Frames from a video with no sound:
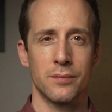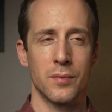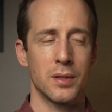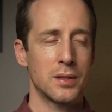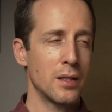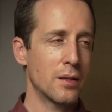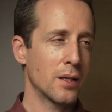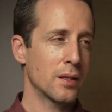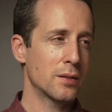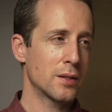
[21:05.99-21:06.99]
We see
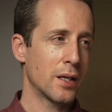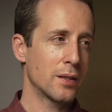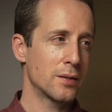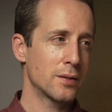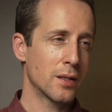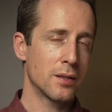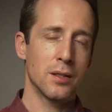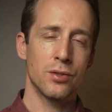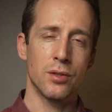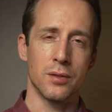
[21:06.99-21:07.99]
things as
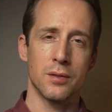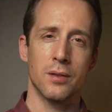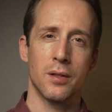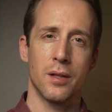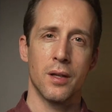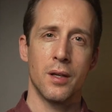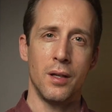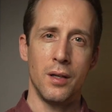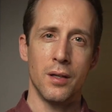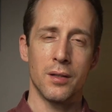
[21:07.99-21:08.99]
conditioned,
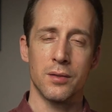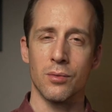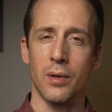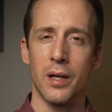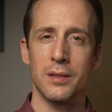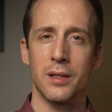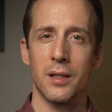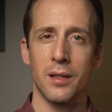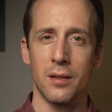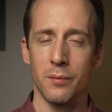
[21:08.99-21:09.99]
as
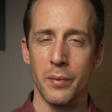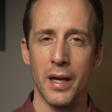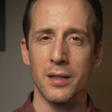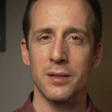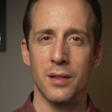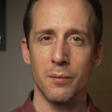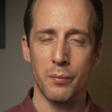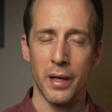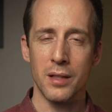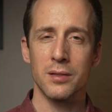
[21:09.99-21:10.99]
arising and passing
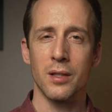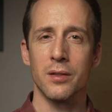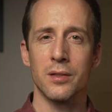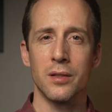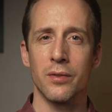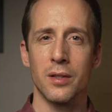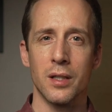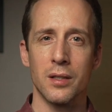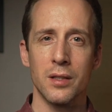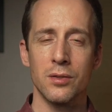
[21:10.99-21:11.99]
based on different
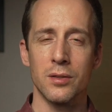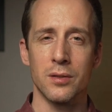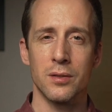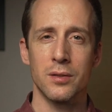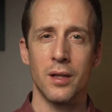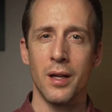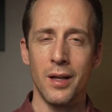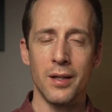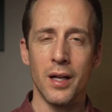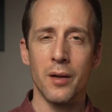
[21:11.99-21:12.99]
conditions,
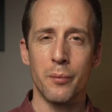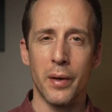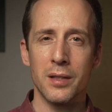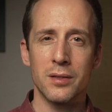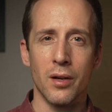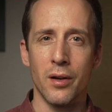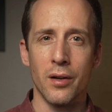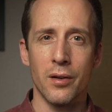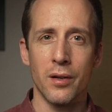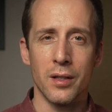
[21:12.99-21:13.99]
not based
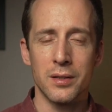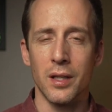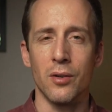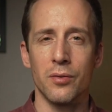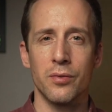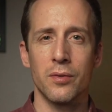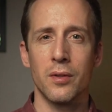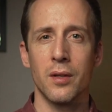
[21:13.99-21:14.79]
on a self,